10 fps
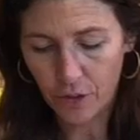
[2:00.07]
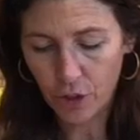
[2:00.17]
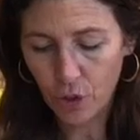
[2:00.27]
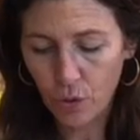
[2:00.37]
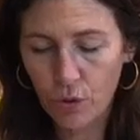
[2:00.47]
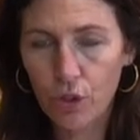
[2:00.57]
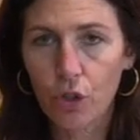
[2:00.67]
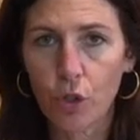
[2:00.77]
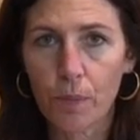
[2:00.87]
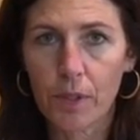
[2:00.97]
2
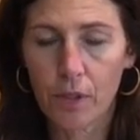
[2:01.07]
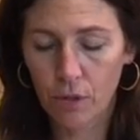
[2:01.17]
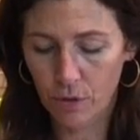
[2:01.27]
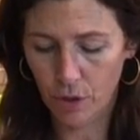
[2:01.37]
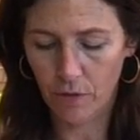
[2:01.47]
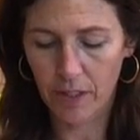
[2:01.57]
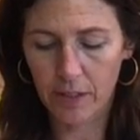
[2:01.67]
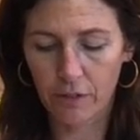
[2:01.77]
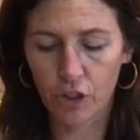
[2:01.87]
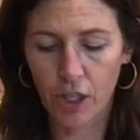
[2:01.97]

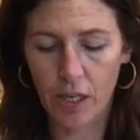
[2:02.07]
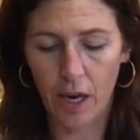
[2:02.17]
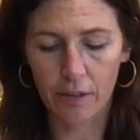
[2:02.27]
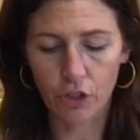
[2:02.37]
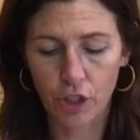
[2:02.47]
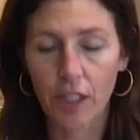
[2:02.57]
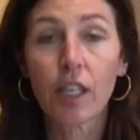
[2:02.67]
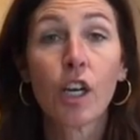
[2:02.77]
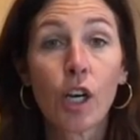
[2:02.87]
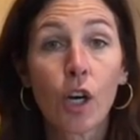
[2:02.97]
servings of Shake Algae,
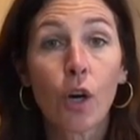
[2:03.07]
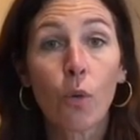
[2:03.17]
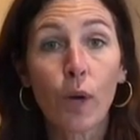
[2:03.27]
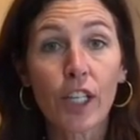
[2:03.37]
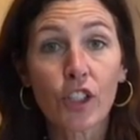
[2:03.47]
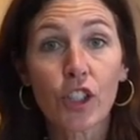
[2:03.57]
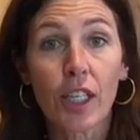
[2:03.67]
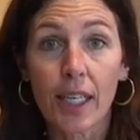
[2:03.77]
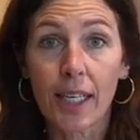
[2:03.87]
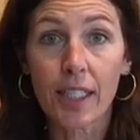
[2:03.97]
which
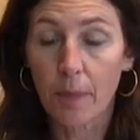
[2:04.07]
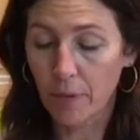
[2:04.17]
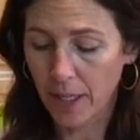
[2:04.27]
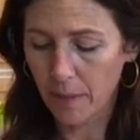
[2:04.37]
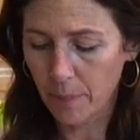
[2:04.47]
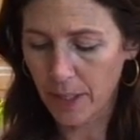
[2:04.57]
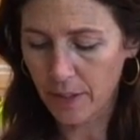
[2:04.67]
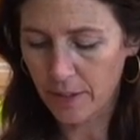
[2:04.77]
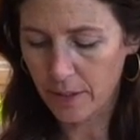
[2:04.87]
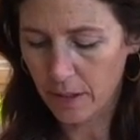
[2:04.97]
is a
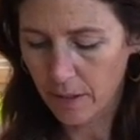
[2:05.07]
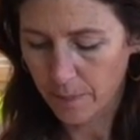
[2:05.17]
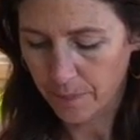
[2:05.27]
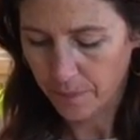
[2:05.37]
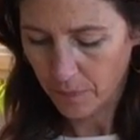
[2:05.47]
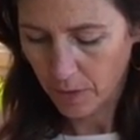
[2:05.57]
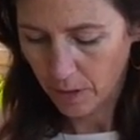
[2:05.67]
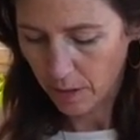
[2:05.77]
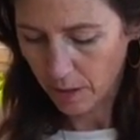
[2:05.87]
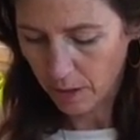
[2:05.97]
plant-based,
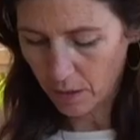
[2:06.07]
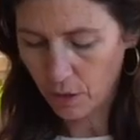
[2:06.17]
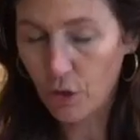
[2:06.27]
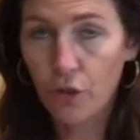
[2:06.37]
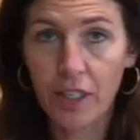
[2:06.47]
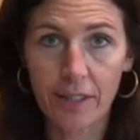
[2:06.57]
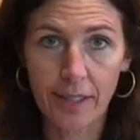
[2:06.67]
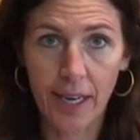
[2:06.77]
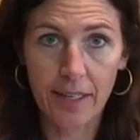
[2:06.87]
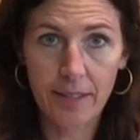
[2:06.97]

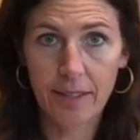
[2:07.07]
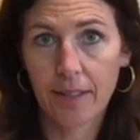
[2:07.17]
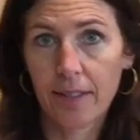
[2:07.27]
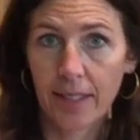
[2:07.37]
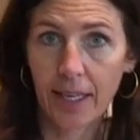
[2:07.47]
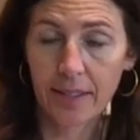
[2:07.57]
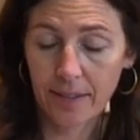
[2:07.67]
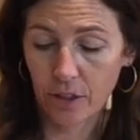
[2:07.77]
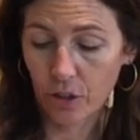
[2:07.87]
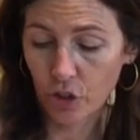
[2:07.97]
nutrient-dense
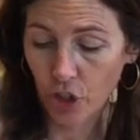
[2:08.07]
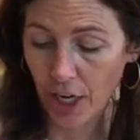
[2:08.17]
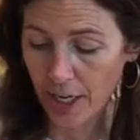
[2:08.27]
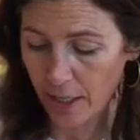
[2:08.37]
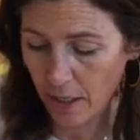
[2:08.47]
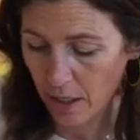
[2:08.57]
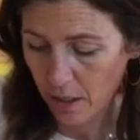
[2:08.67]
shake.